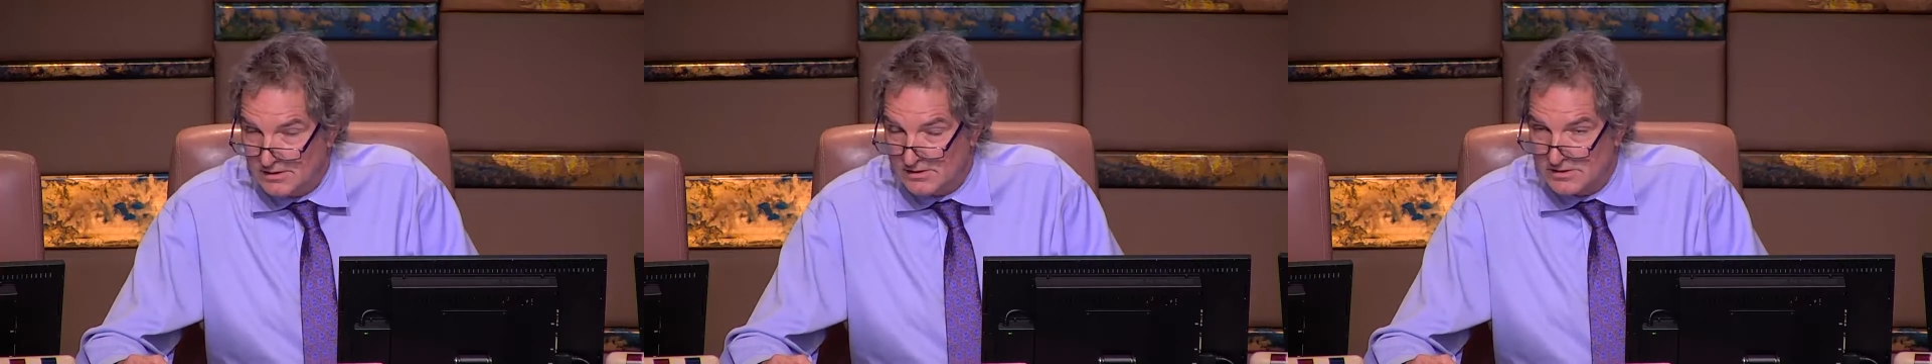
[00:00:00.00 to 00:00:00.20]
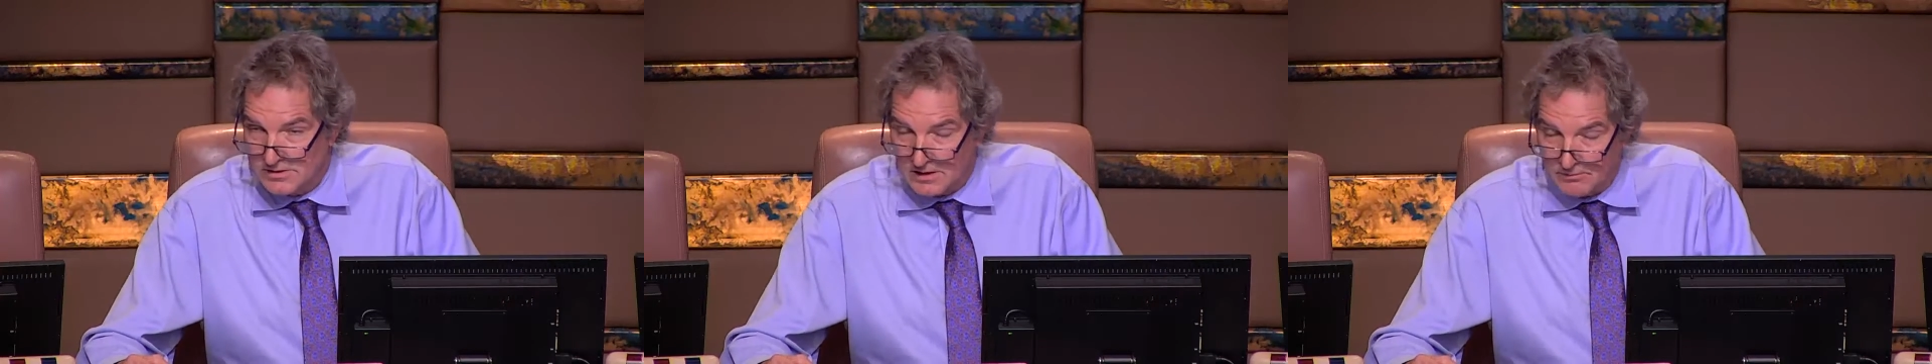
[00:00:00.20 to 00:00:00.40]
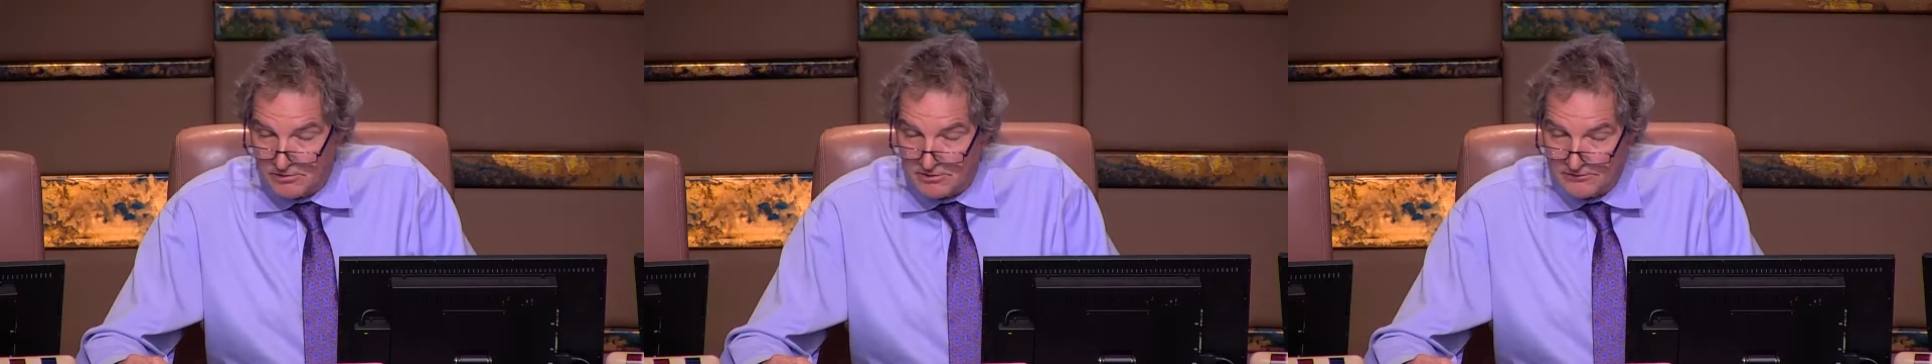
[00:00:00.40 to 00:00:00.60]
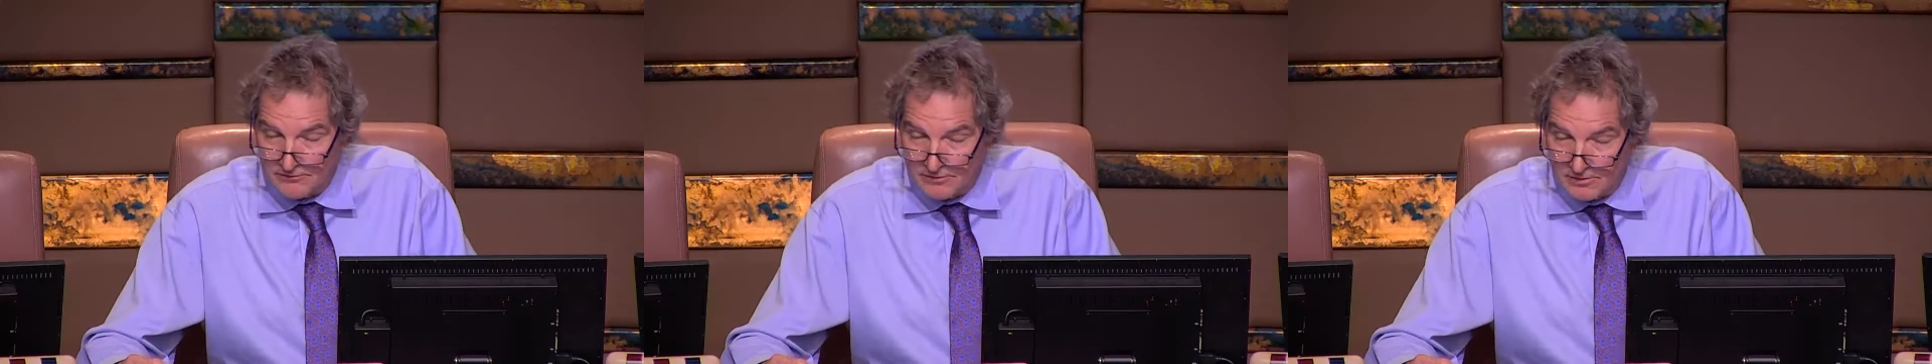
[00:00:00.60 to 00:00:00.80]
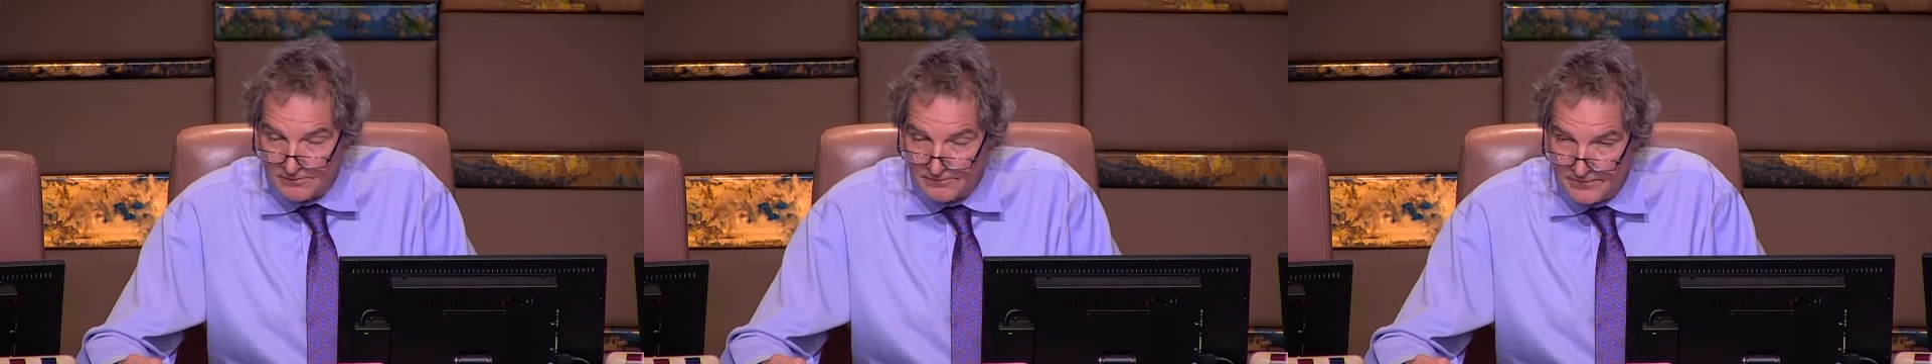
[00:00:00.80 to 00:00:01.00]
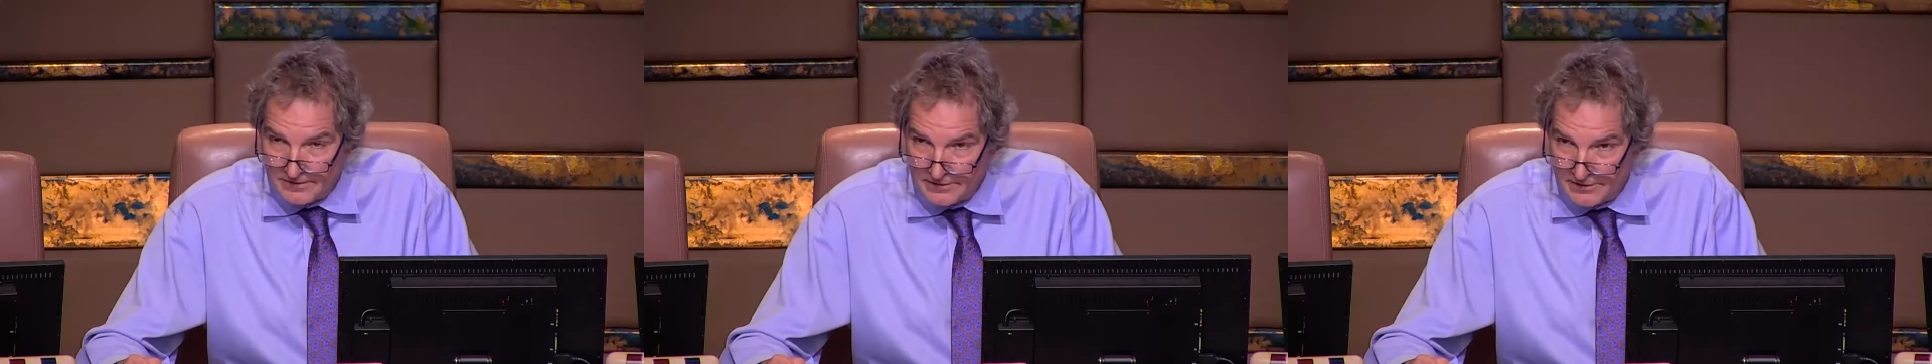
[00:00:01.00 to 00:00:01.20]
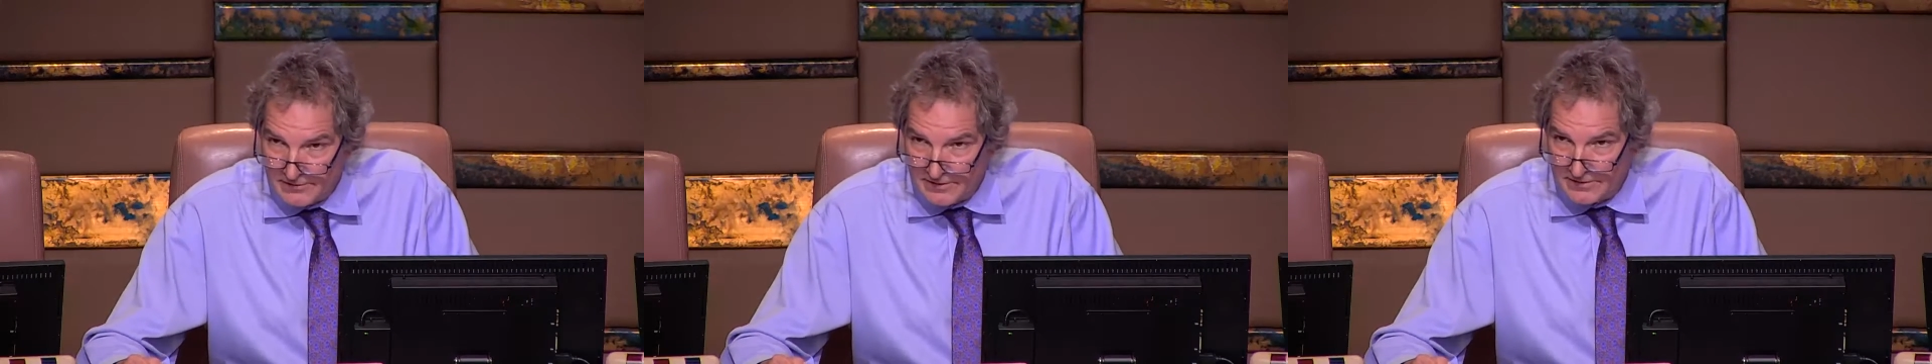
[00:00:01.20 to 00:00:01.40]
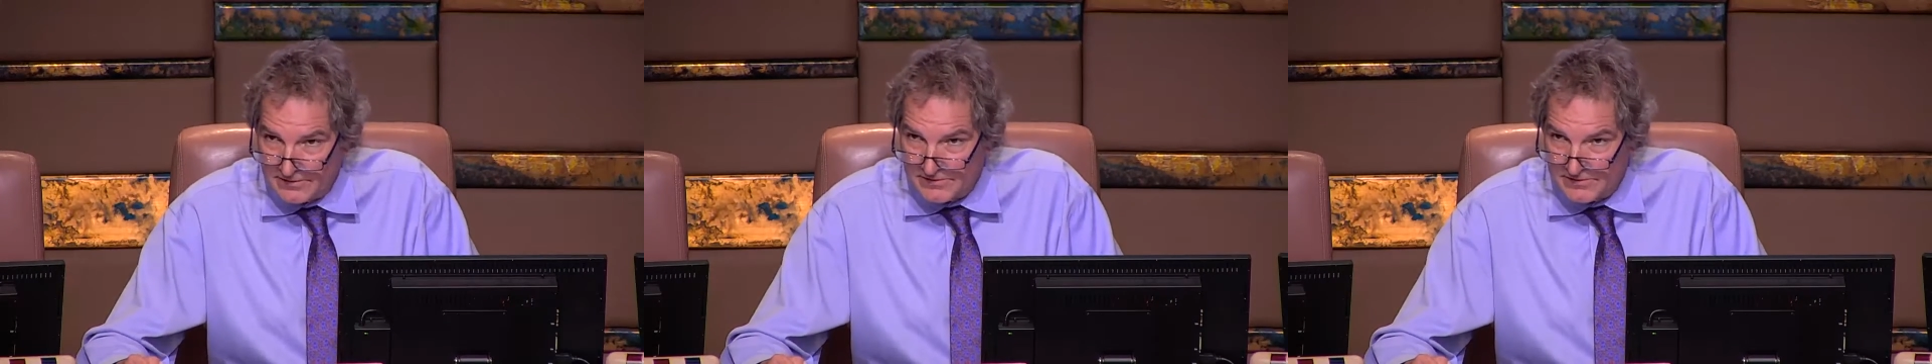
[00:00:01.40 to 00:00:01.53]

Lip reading: And separate from the hearing.